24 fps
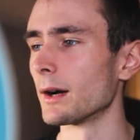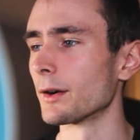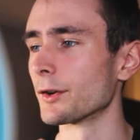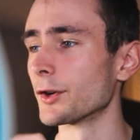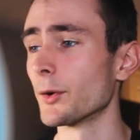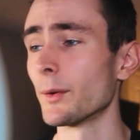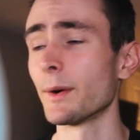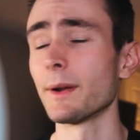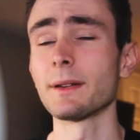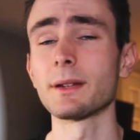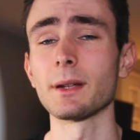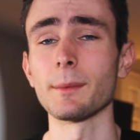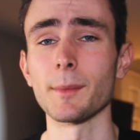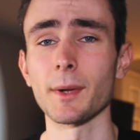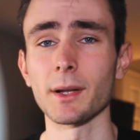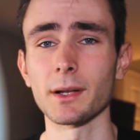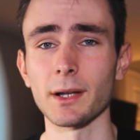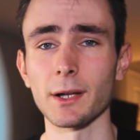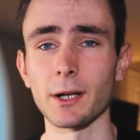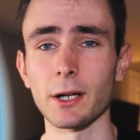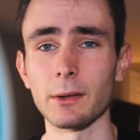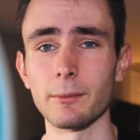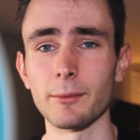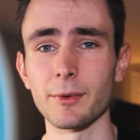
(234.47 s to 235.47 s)
going to
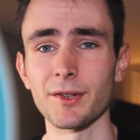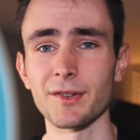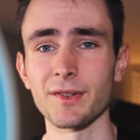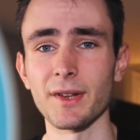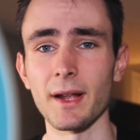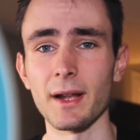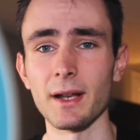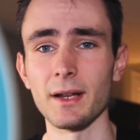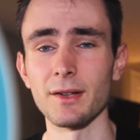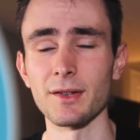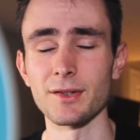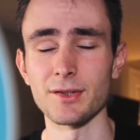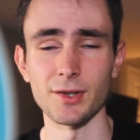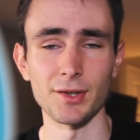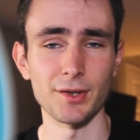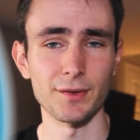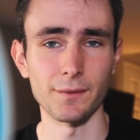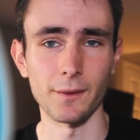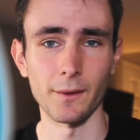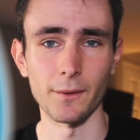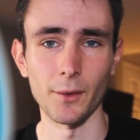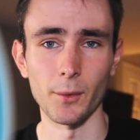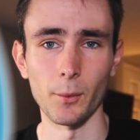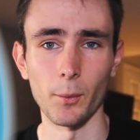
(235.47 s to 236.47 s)
McLaren Mercedes just
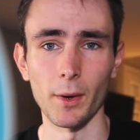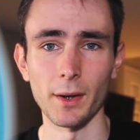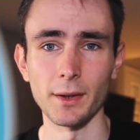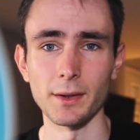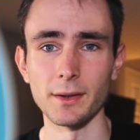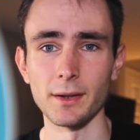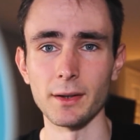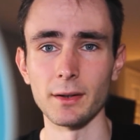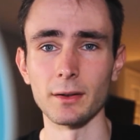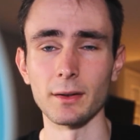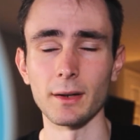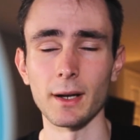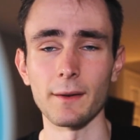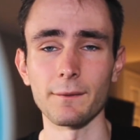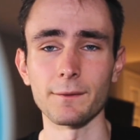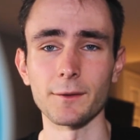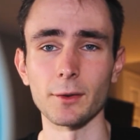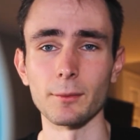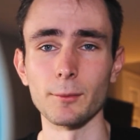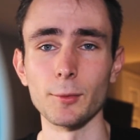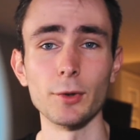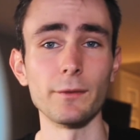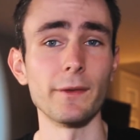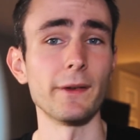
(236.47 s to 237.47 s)
for the 1 year
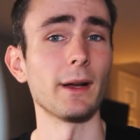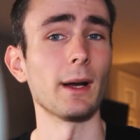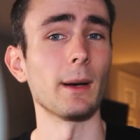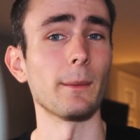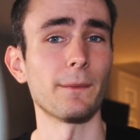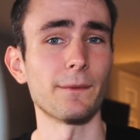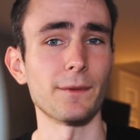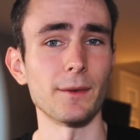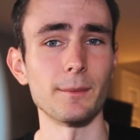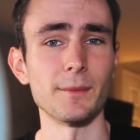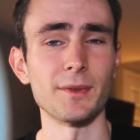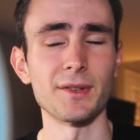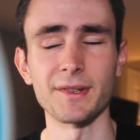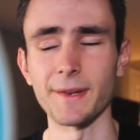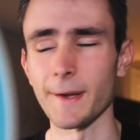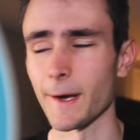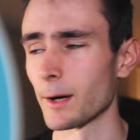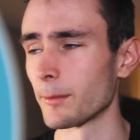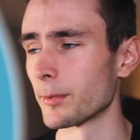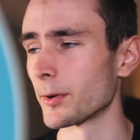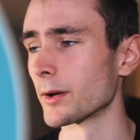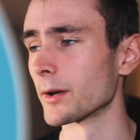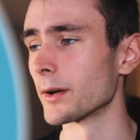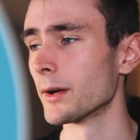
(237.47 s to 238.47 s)
after moving up from
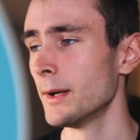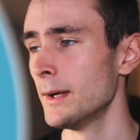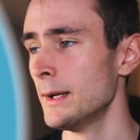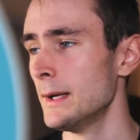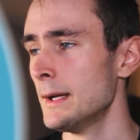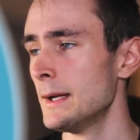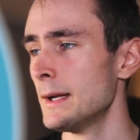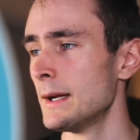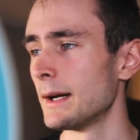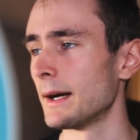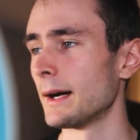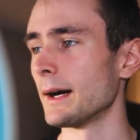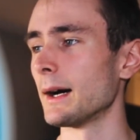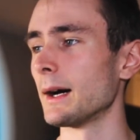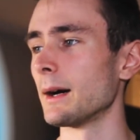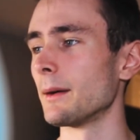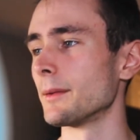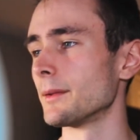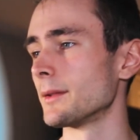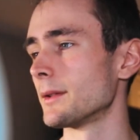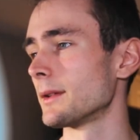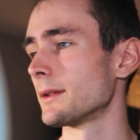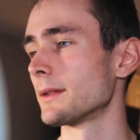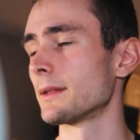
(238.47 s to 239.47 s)
Sauber.
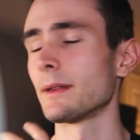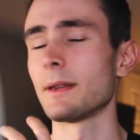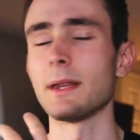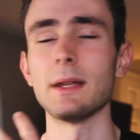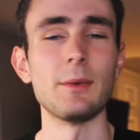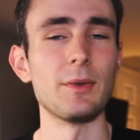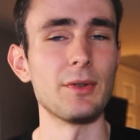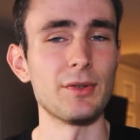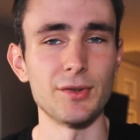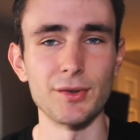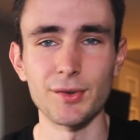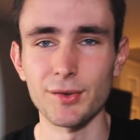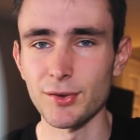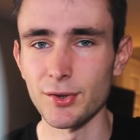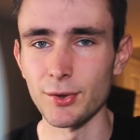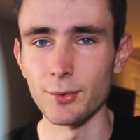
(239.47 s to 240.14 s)
He was just